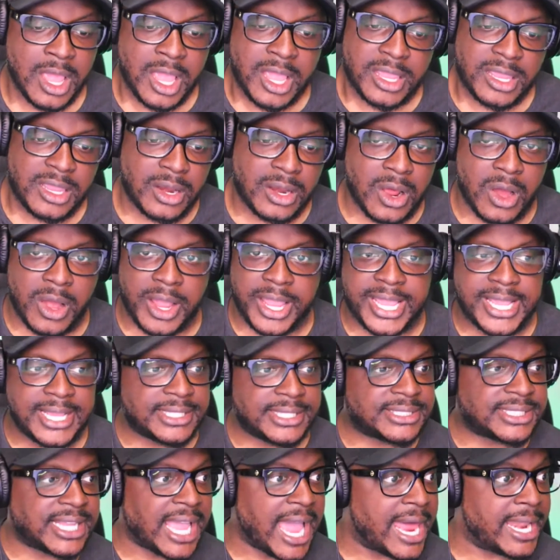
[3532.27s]
You know,
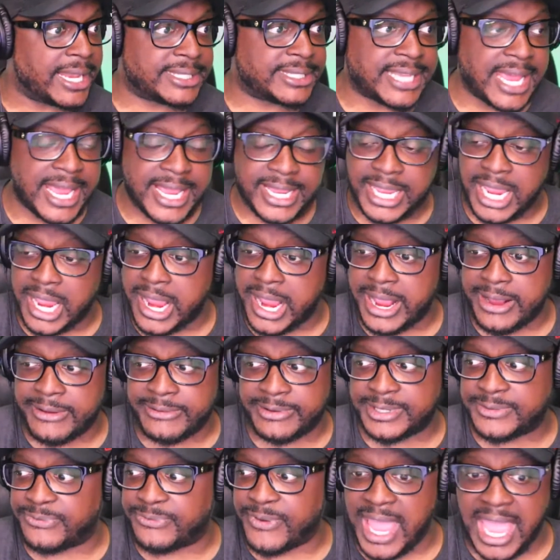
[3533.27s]
he's got to take care of
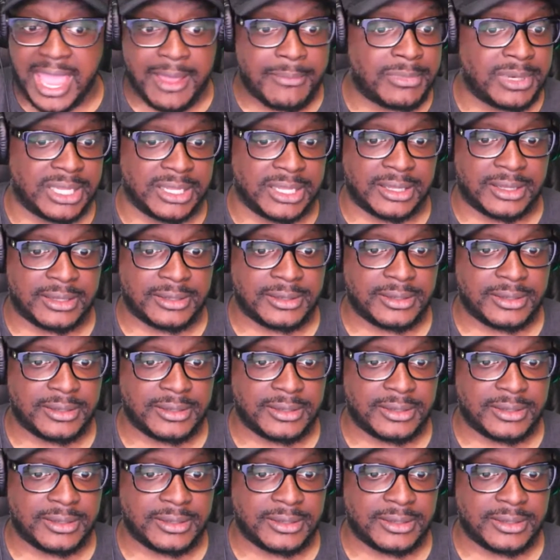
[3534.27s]
his family.